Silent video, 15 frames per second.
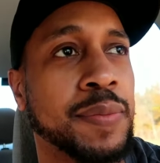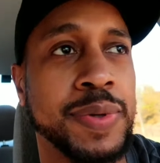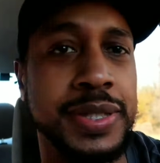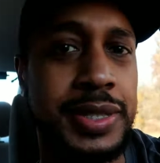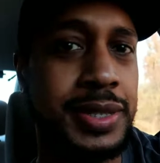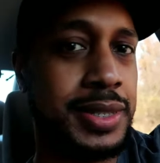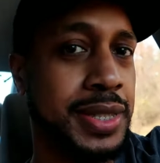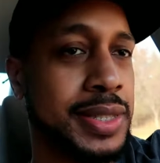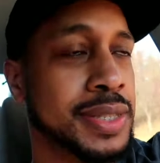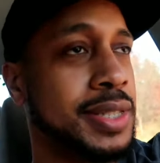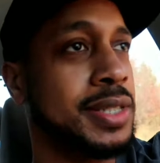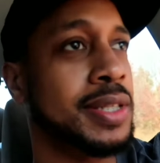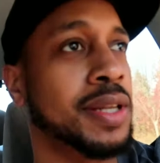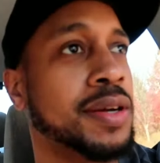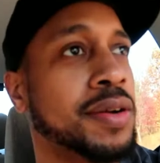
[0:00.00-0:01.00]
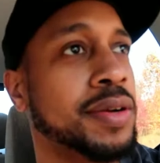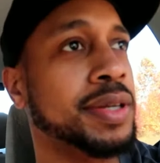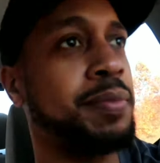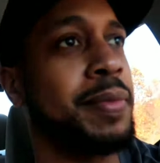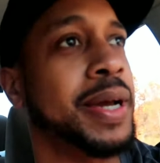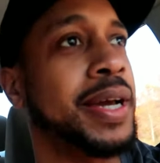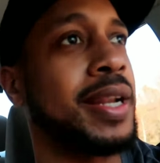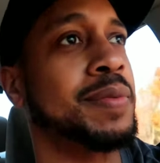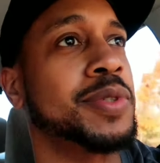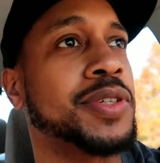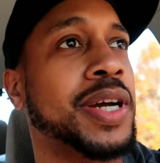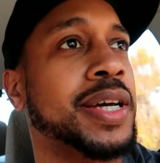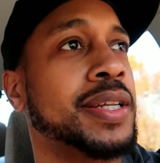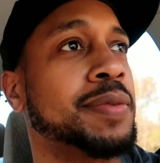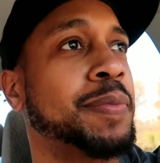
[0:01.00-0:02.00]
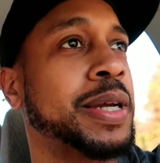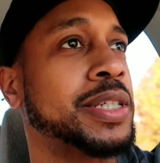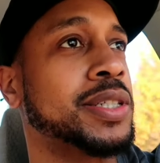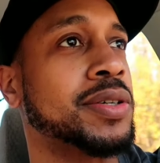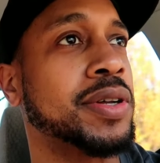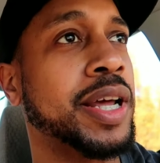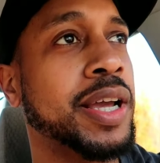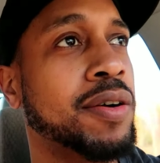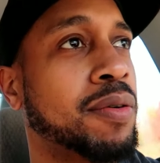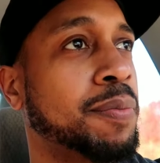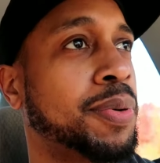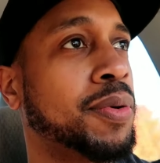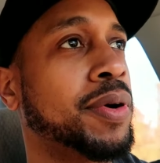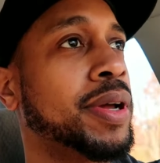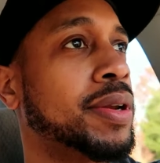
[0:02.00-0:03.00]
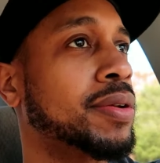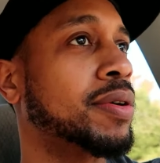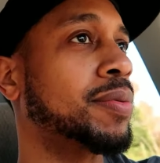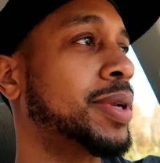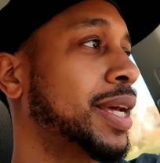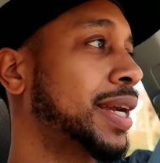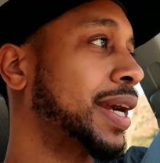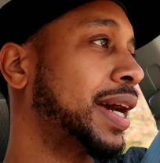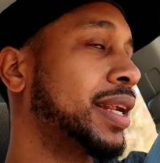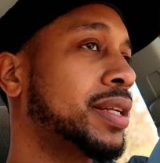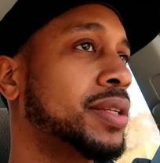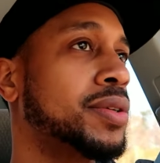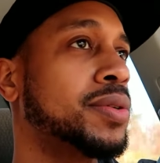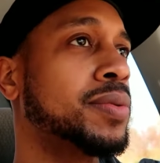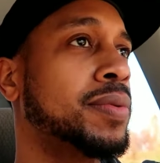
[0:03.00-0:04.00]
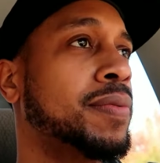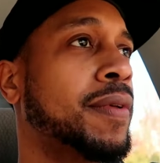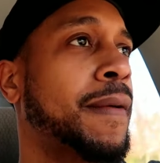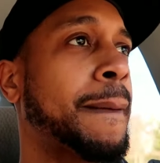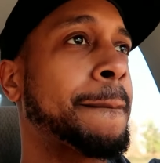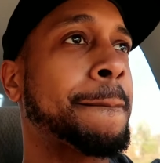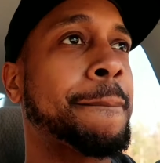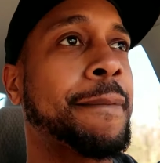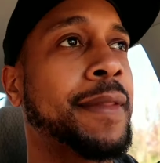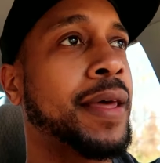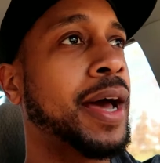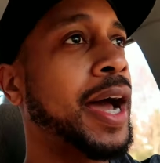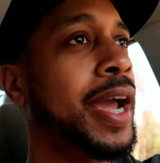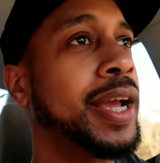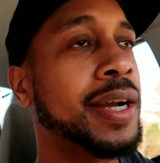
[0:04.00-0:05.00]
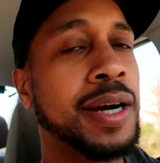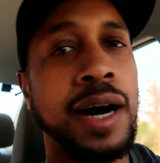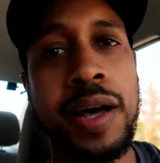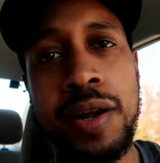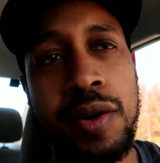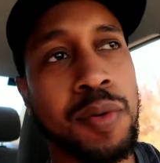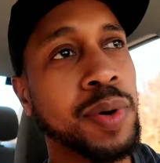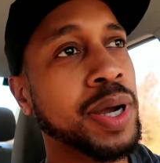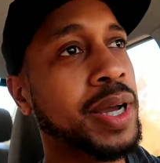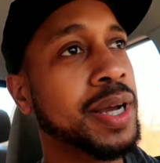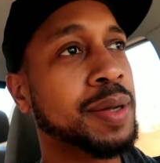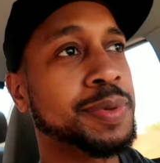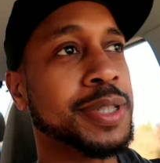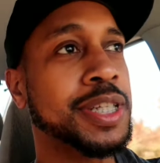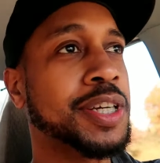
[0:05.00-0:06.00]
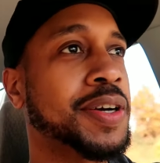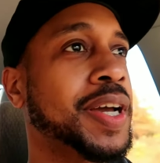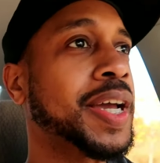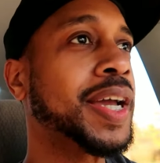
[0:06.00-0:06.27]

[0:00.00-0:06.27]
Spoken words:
With this distance learning, man, I'm trying to make sure they on point doing what they gotta do. I ain't gone nowhere, I'm still